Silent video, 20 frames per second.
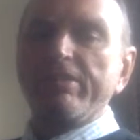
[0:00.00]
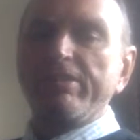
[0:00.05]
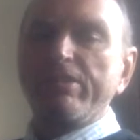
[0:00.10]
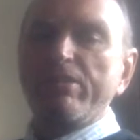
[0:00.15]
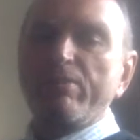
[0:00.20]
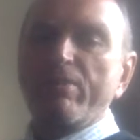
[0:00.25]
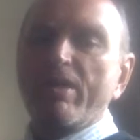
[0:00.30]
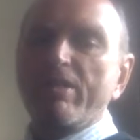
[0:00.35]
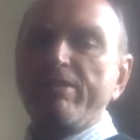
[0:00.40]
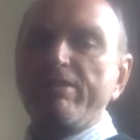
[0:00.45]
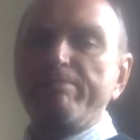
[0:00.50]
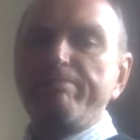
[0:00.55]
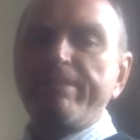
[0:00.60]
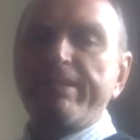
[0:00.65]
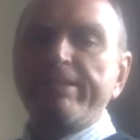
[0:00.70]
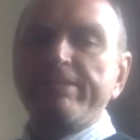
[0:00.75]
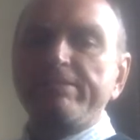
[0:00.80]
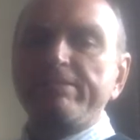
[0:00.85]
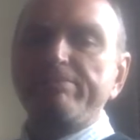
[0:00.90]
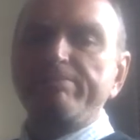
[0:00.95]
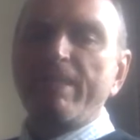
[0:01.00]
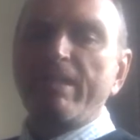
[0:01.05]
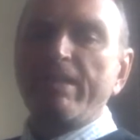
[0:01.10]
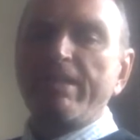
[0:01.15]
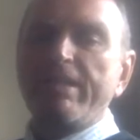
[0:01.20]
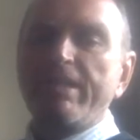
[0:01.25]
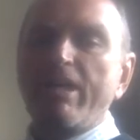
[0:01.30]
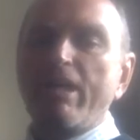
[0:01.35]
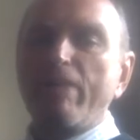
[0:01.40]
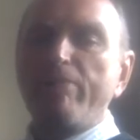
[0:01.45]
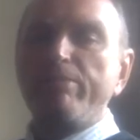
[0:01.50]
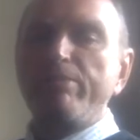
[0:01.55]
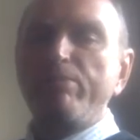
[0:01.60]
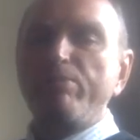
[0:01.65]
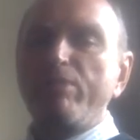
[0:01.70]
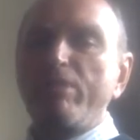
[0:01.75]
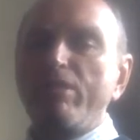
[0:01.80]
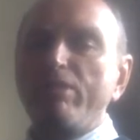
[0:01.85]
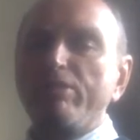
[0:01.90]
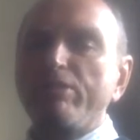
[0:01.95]
You are in the biggest smuggling harbour in the
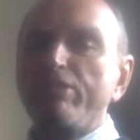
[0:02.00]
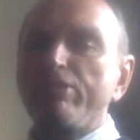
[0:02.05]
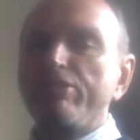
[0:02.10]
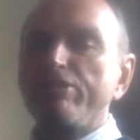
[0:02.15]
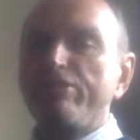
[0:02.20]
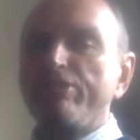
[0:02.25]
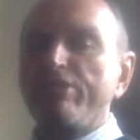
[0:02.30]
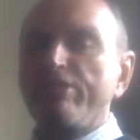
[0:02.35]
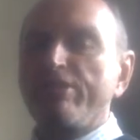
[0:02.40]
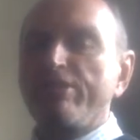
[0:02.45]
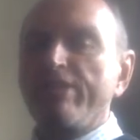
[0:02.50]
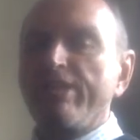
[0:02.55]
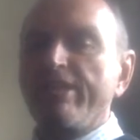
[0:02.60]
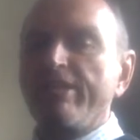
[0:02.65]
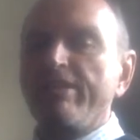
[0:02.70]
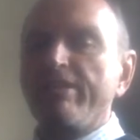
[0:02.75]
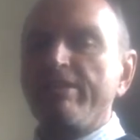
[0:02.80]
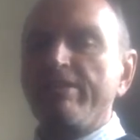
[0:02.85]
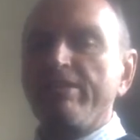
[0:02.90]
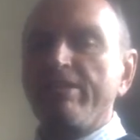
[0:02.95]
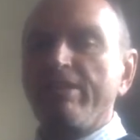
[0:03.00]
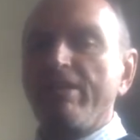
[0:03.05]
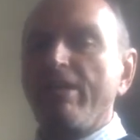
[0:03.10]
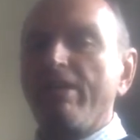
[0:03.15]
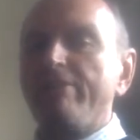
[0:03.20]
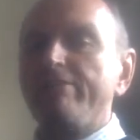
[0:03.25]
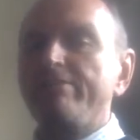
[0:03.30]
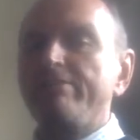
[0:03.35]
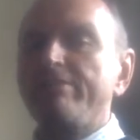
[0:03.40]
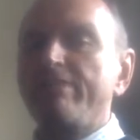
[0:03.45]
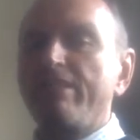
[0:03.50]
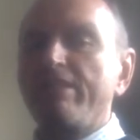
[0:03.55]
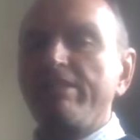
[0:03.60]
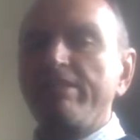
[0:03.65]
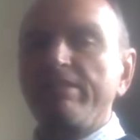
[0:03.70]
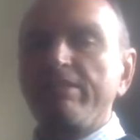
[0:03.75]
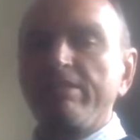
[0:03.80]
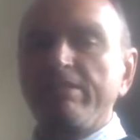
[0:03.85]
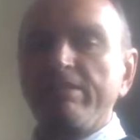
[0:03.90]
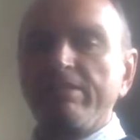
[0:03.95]
world, I should think, Einstein.
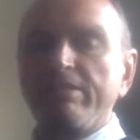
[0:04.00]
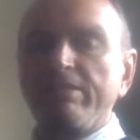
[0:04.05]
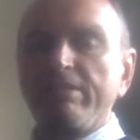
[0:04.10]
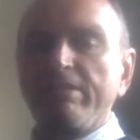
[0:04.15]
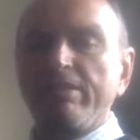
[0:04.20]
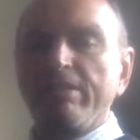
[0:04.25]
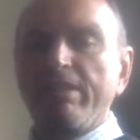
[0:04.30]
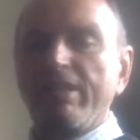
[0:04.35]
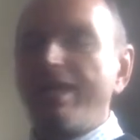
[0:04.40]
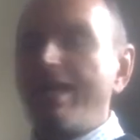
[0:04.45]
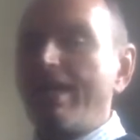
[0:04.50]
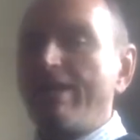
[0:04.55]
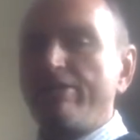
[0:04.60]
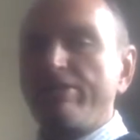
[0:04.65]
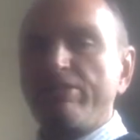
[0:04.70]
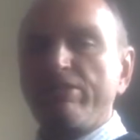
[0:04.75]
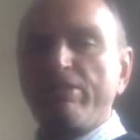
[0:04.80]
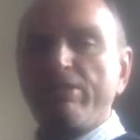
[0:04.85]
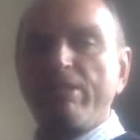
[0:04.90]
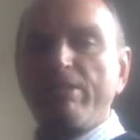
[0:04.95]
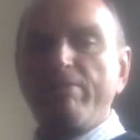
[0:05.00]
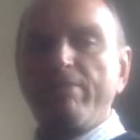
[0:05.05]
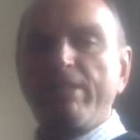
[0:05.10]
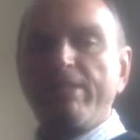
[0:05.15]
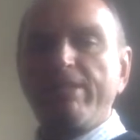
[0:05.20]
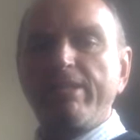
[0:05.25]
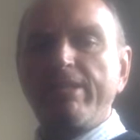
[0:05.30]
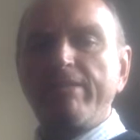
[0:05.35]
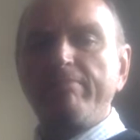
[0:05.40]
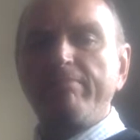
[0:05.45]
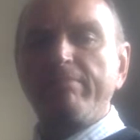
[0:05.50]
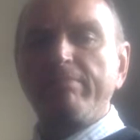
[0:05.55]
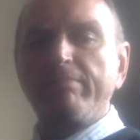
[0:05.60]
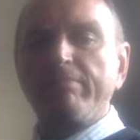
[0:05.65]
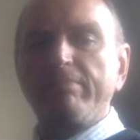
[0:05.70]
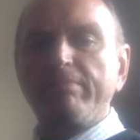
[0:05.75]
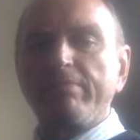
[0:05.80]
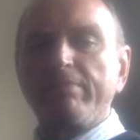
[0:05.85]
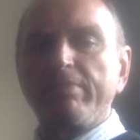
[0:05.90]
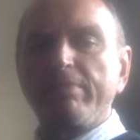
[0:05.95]
How did you know my name?
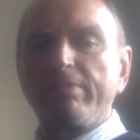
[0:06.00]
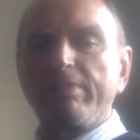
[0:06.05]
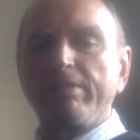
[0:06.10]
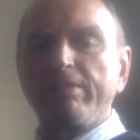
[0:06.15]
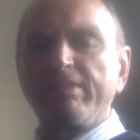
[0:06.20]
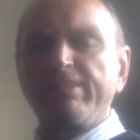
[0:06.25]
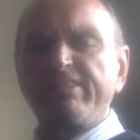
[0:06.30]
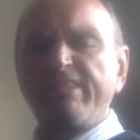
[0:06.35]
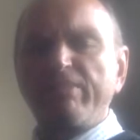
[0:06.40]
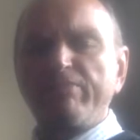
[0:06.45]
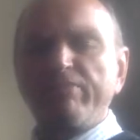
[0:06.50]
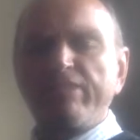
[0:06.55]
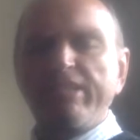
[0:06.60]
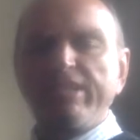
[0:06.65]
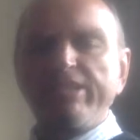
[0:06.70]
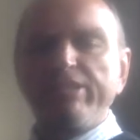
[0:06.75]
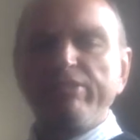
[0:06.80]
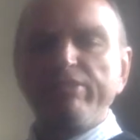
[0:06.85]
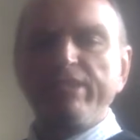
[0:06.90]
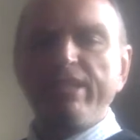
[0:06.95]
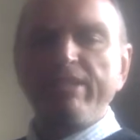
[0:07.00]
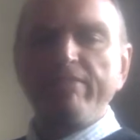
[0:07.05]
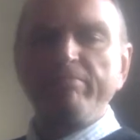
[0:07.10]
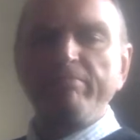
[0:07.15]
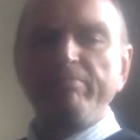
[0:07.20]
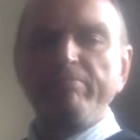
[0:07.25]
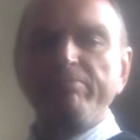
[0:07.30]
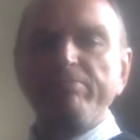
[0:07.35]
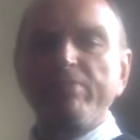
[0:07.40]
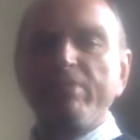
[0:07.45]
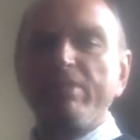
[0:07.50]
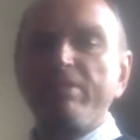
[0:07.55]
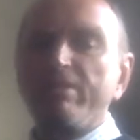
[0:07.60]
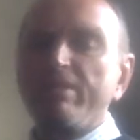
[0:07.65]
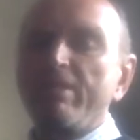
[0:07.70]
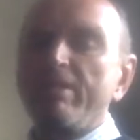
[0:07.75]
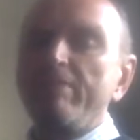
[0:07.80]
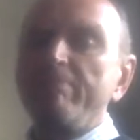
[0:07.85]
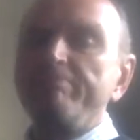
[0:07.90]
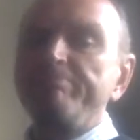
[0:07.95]
Is that really your name?
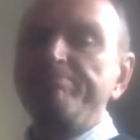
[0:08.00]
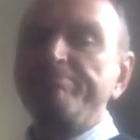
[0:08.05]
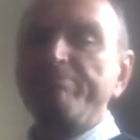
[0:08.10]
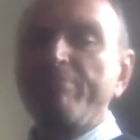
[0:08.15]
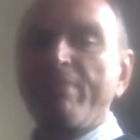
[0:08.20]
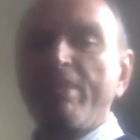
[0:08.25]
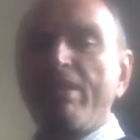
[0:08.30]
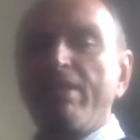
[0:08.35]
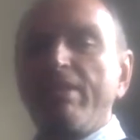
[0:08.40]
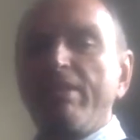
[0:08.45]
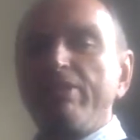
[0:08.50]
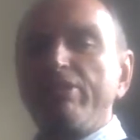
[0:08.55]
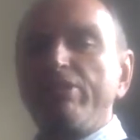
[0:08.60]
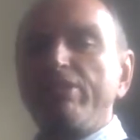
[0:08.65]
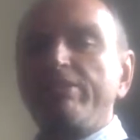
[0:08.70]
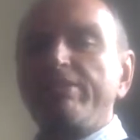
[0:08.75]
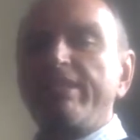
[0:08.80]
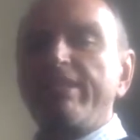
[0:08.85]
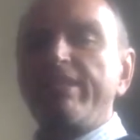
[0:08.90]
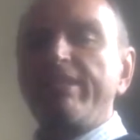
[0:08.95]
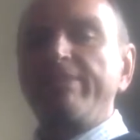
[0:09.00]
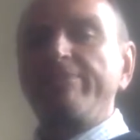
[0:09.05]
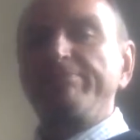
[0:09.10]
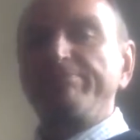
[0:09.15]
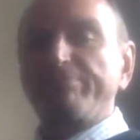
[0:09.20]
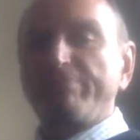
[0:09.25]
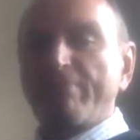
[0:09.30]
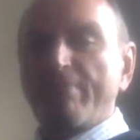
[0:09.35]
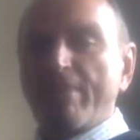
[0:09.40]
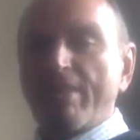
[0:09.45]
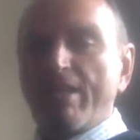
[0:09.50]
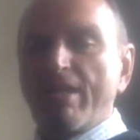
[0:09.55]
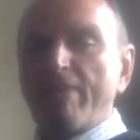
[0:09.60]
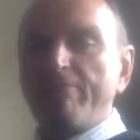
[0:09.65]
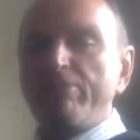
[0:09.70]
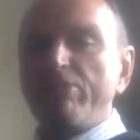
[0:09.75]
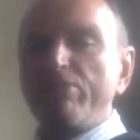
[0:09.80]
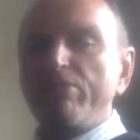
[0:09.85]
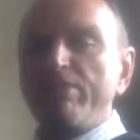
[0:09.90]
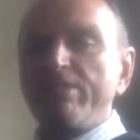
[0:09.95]
No. Just kidding.
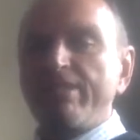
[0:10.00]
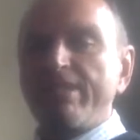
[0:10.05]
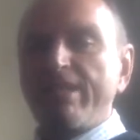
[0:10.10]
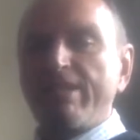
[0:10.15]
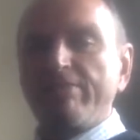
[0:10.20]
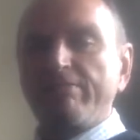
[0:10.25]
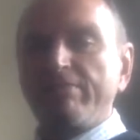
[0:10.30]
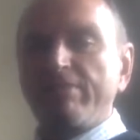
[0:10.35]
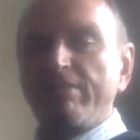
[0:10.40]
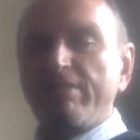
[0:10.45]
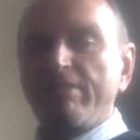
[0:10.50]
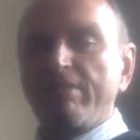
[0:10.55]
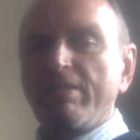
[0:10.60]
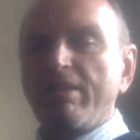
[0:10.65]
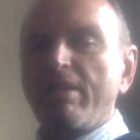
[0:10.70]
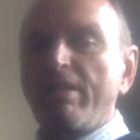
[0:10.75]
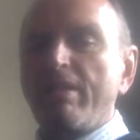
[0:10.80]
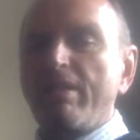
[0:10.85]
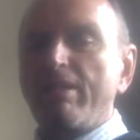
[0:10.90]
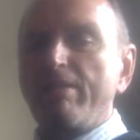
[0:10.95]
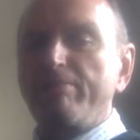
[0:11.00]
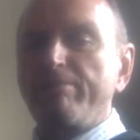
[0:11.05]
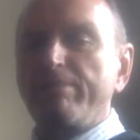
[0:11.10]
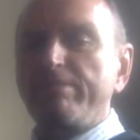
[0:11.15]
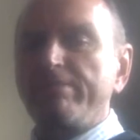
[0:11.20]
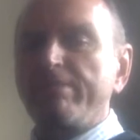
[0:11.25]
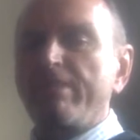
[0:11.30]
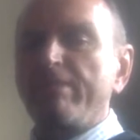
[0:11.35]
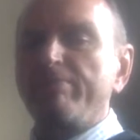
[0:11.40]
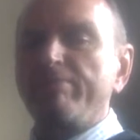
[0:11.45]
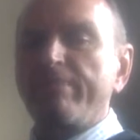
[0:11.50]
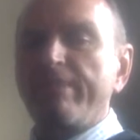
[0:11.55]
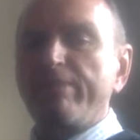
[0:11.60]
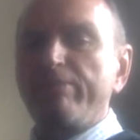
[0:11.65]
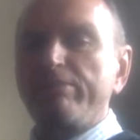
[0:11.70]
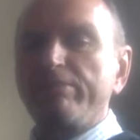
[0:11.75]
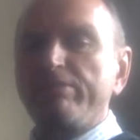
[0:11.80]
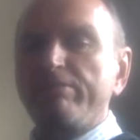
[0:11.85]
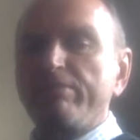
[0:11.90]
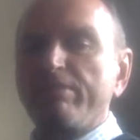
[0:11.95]
I'm new in town. I heard Poseidon Bay
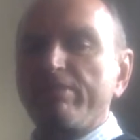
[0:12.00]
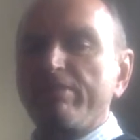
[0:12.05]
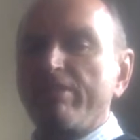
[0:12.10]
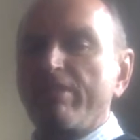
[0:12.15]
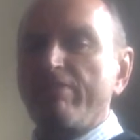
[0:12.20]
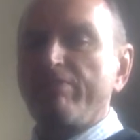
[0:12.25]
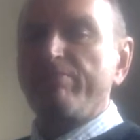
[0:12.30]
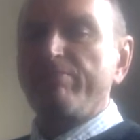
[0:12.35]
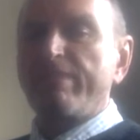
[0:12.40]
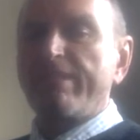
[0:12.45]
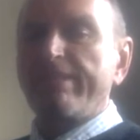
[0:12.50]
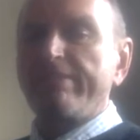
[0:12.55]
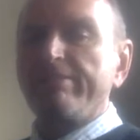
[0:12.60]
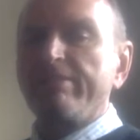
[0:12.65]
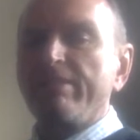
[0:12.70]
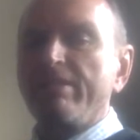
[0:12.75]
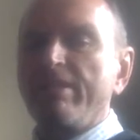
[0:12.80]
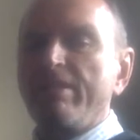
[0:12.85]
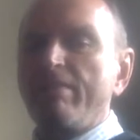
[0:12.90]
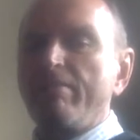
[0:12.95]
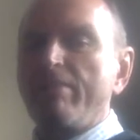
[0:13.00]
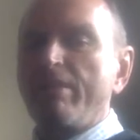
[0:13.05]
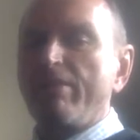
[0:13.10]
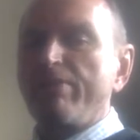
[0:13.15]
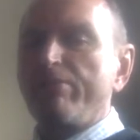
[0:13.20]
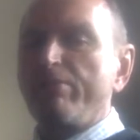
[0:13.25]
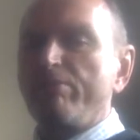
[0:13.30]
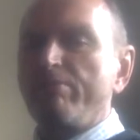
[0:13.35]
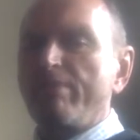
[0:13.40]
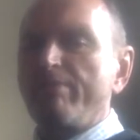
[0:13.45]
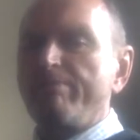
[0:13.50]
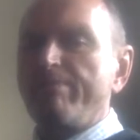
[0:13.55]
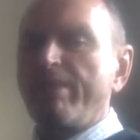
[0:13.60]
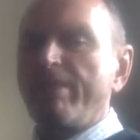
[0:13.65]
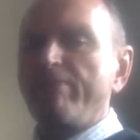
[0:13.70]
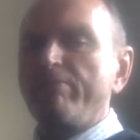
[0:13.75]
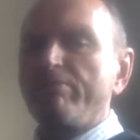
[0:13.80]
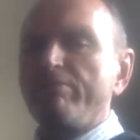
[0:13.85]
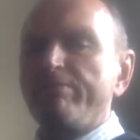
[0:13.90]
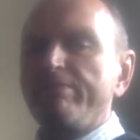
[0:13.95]
was a tough place, but I thought my
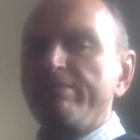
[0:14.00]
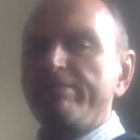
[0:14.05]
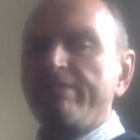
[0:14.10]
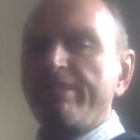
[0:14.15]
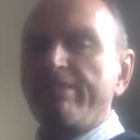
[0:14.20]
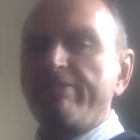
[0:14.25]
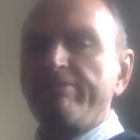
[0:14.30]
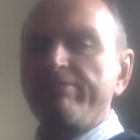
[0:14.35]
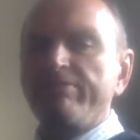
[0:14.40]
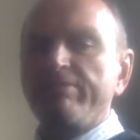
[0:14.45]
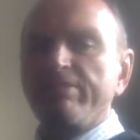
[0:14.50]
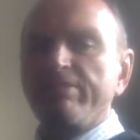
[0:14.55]
pint would be safe.